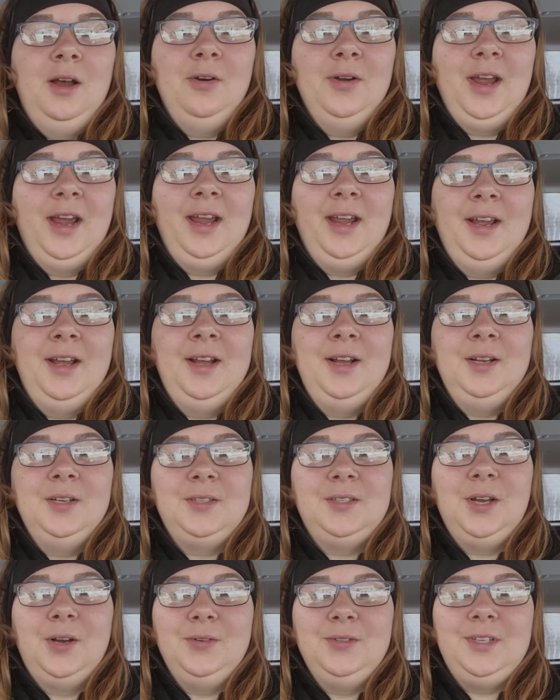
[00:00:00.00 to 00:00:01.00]
Okay,
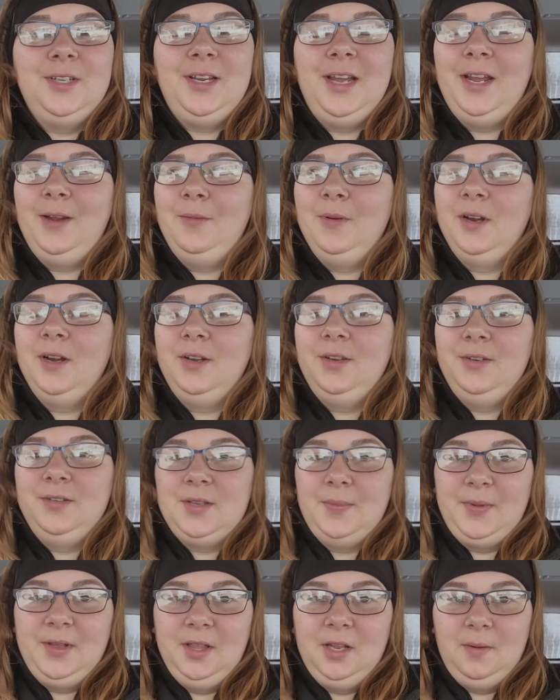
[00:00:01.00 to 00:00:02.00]
so today we're gonna do
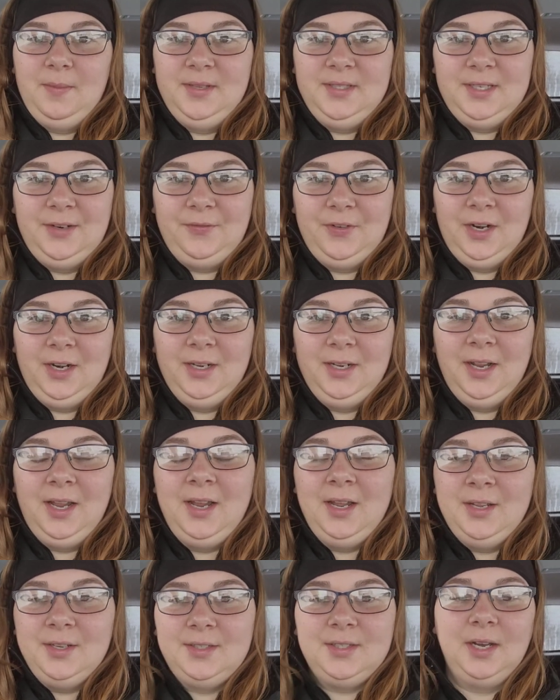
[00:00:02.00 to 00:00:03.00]
something a little bit different.
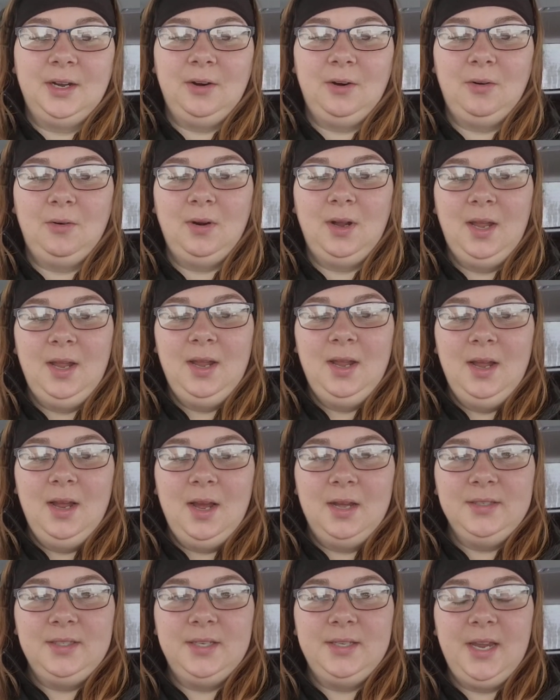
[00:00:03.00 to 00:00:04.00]
So
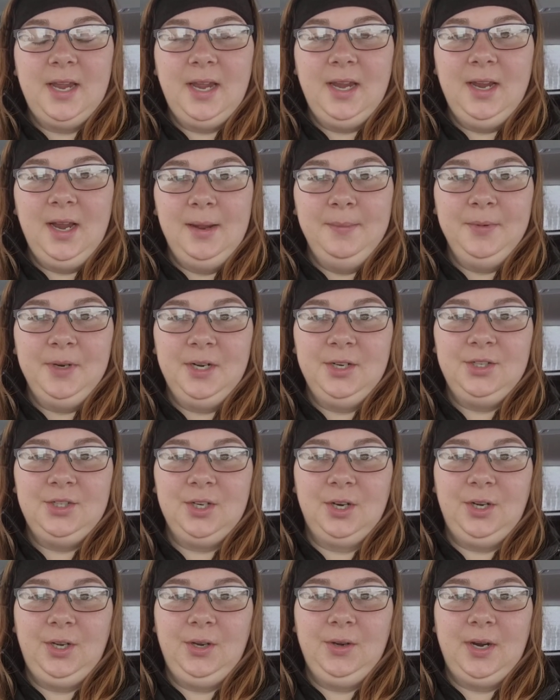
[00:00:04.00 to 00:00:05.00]
today I'm gonna
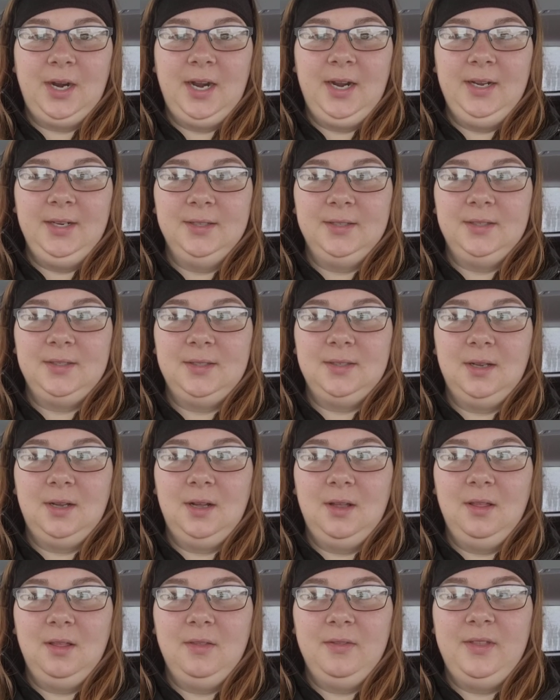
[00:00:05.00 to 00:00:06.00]
show you guys
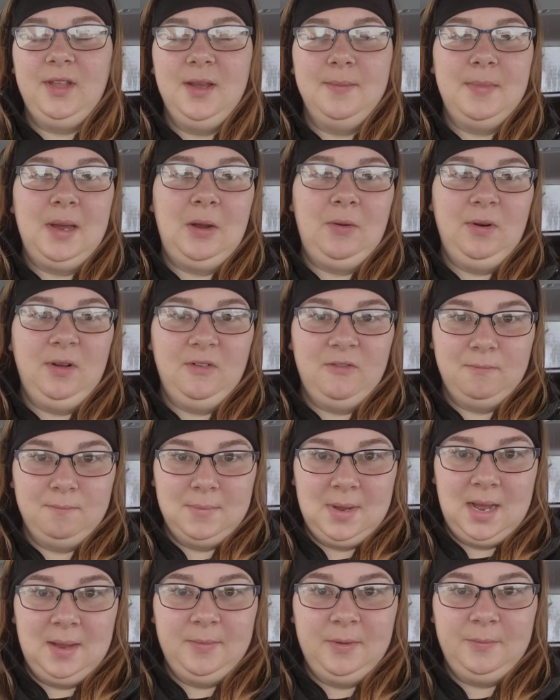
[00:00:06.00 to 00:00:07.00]
the amount of
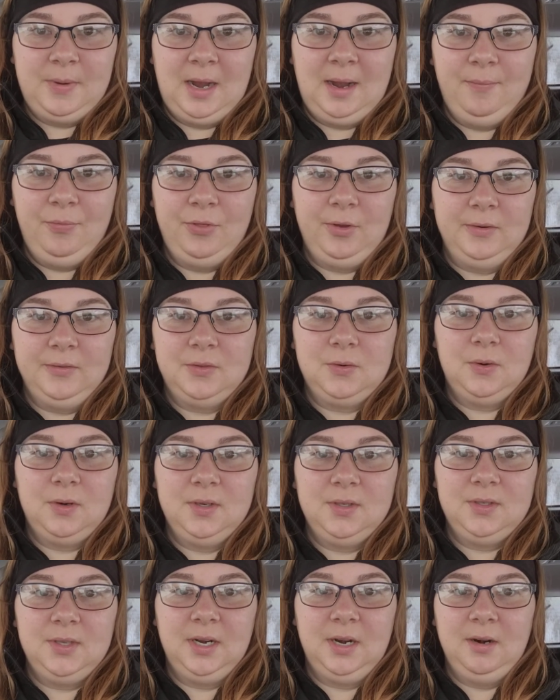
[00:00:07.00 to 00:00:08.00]
mom and pop thrift
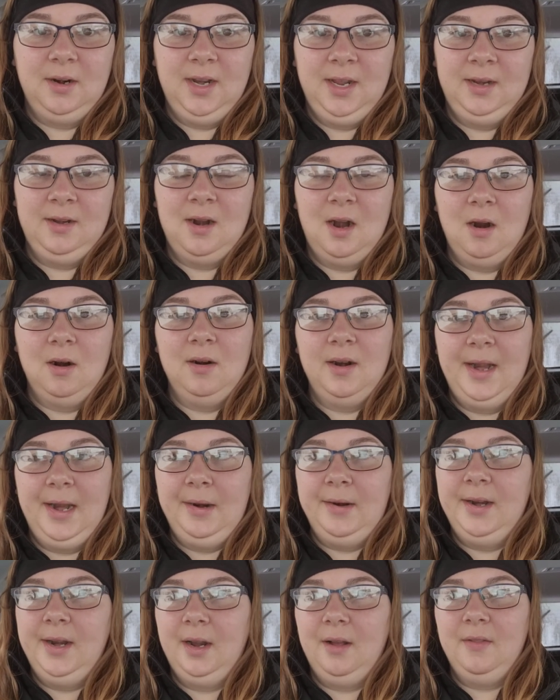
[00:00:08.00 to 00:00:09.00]
stores that are in our
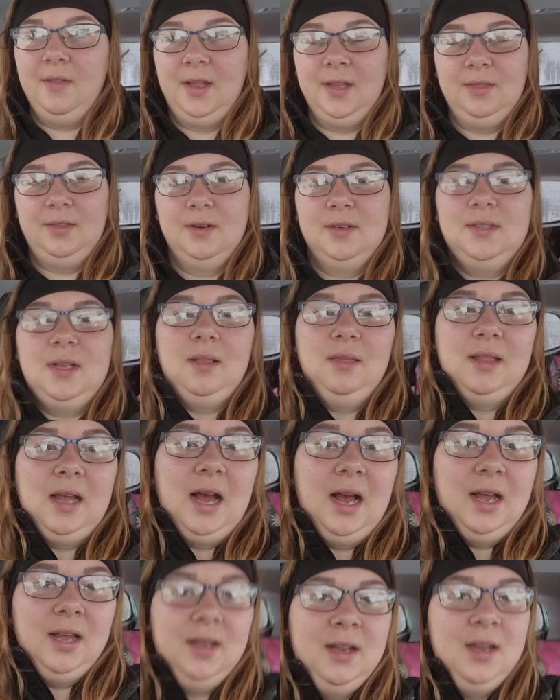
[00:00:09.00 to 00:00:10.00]
area. Like there's a
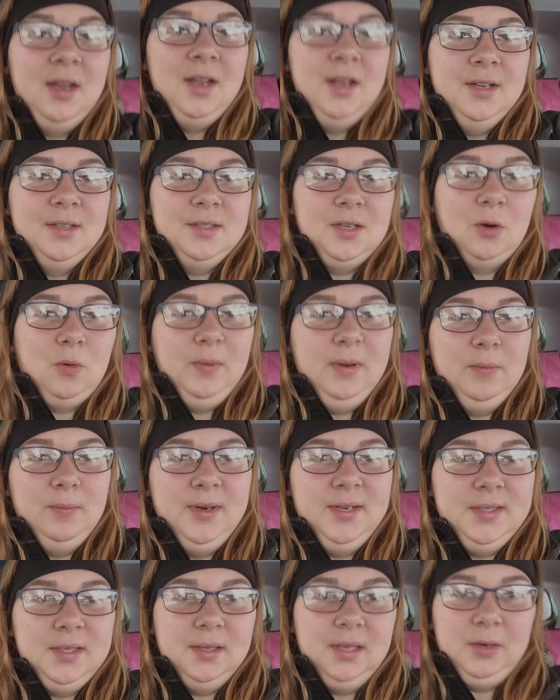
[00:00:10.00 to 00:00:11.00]
lot. So we
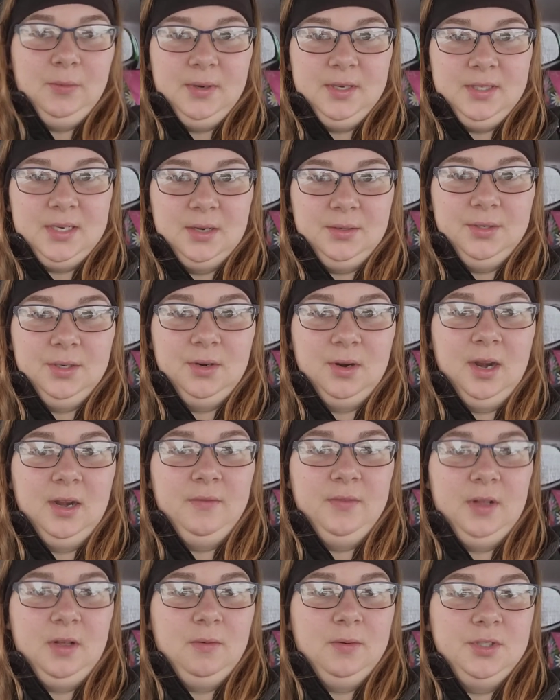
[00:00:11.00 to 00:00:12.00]
recently went down to
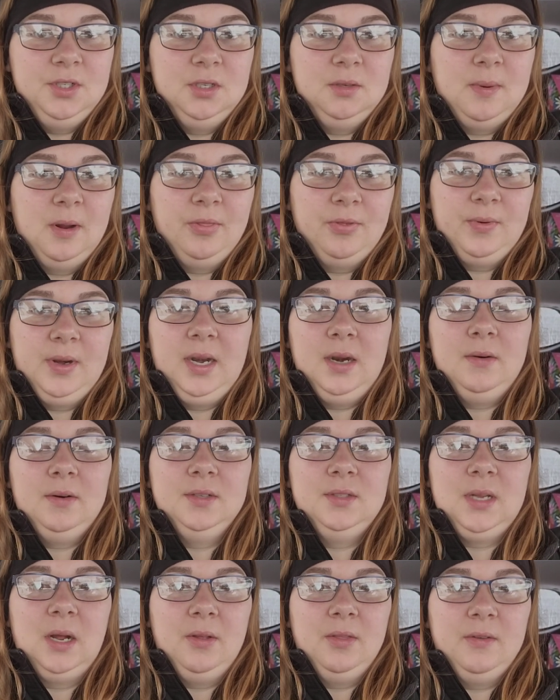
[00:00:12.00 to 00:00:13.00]
Granville, which is about three
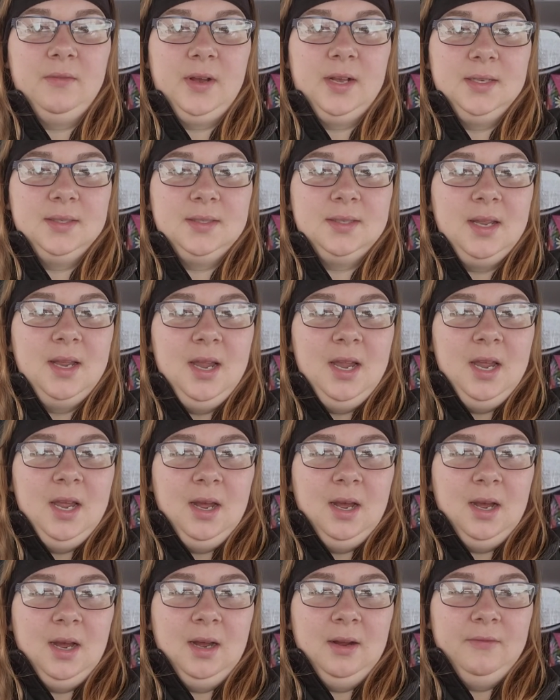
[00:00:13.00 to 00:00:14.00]
hours south of us
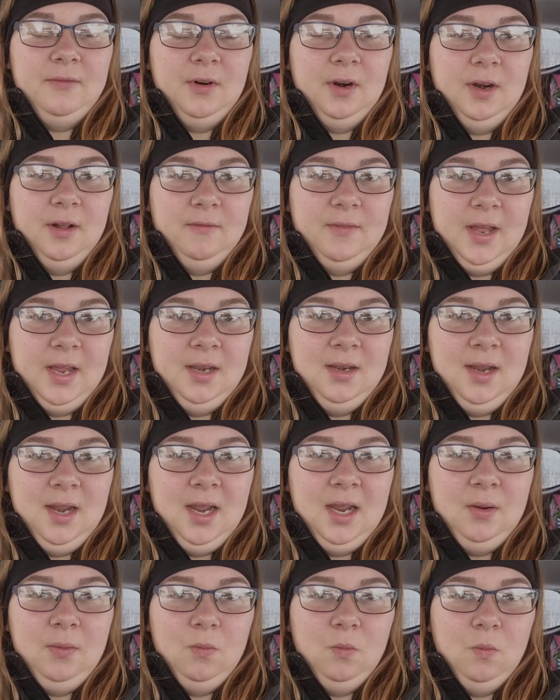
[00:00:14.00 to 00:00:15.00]
uh, for an event.
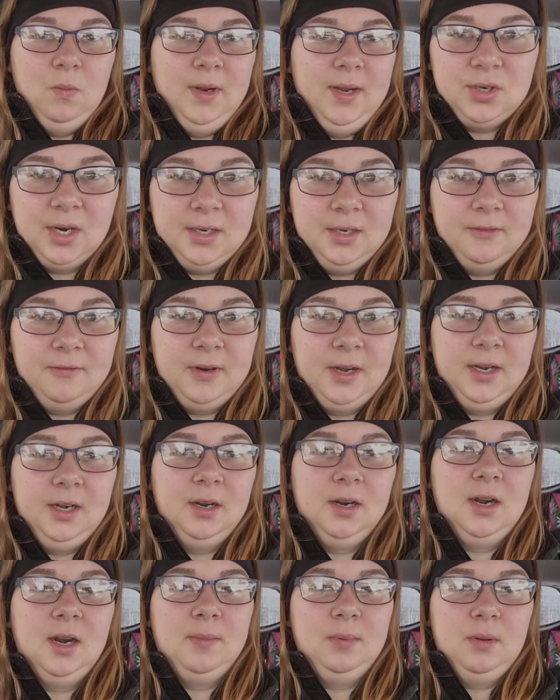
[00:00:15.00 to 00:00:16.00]
And we tried to find
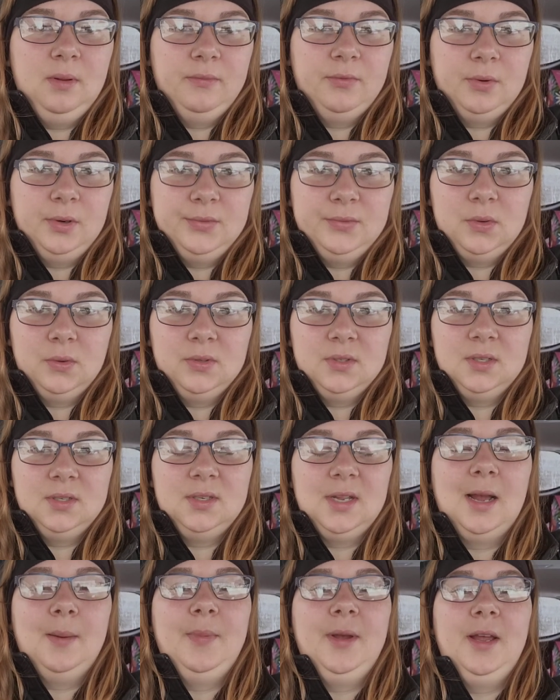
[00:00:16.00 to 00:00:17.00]
a couple of thrift stores to
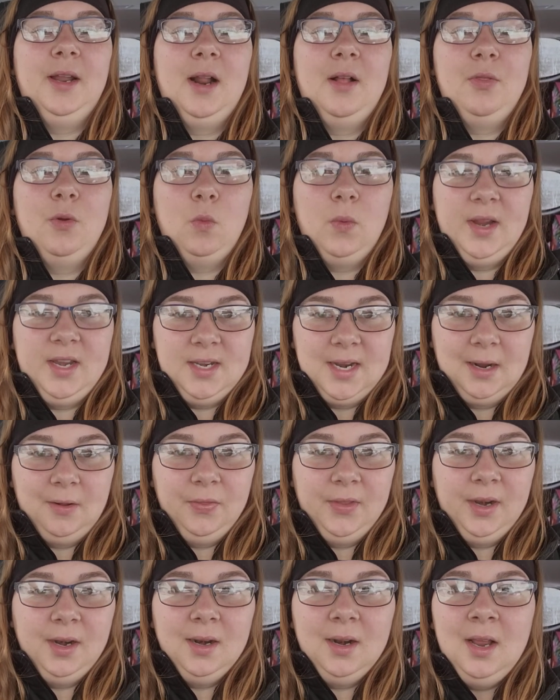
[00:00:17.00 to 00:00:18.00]
stop at on the way down
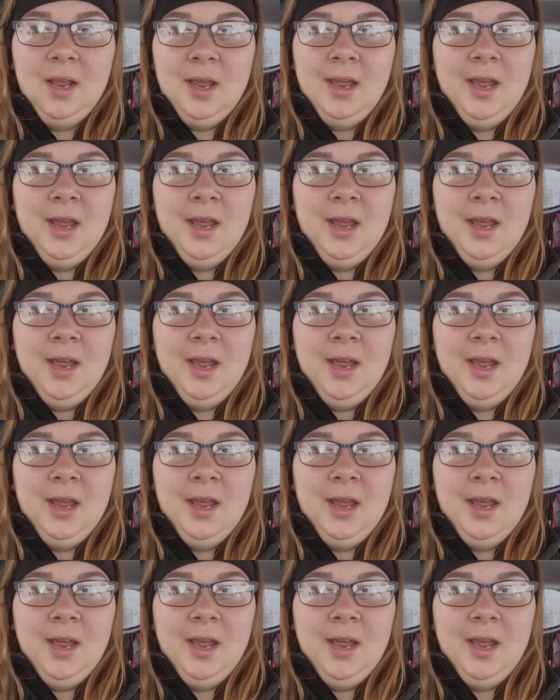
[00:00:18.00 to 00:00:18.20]
there.